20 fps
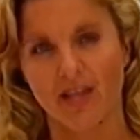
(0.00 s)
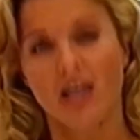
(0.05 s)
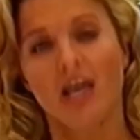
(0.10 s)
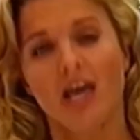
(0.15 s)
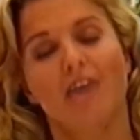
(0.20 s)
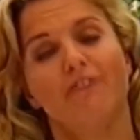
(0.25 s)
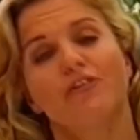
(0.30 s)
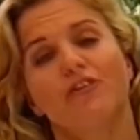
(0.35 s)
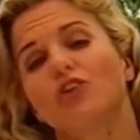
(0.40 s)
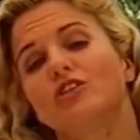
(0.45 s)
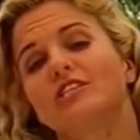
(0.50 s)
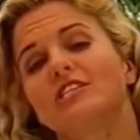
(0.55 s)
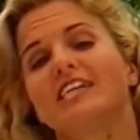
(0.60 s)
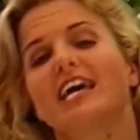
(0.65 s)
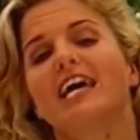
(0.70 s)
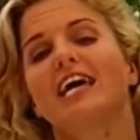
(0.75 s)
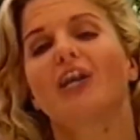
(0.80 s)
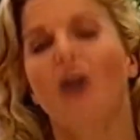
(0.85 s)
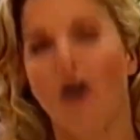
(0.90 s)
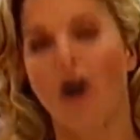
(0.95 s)
If you're
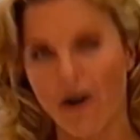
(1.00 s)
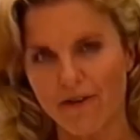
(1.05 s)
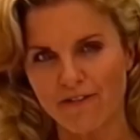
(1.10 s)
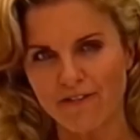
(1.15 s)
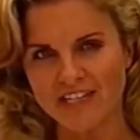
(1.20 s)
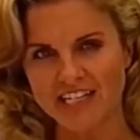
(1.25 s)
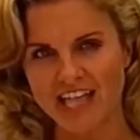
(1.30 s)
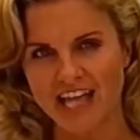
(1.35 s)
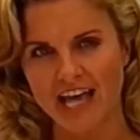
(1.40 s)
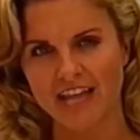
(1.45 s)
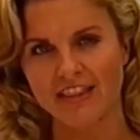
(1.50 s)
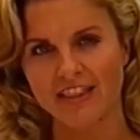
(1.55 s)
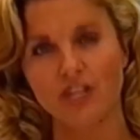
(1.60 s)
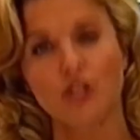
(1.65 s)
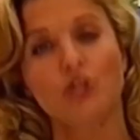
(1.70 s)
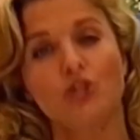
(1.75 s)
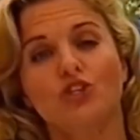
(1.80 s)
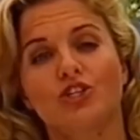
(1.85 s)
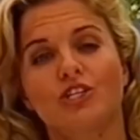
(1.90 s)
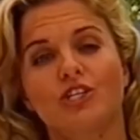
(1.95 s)
staying off-site, then
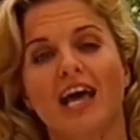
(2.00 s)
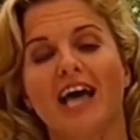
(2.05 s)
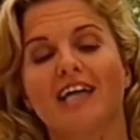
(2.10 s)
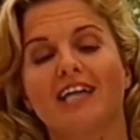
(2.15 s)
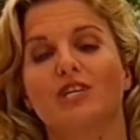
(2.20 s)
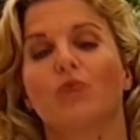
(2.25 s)
you should get